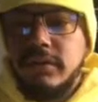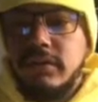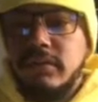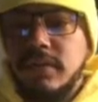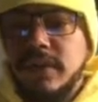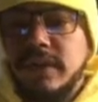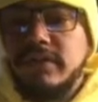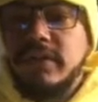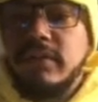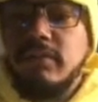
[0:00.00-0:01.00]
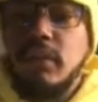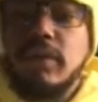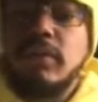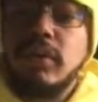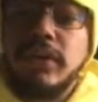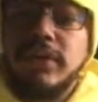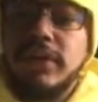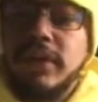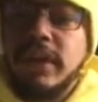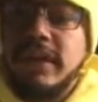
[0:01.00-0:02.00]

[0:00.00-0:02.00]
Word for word: So when we consider moral worth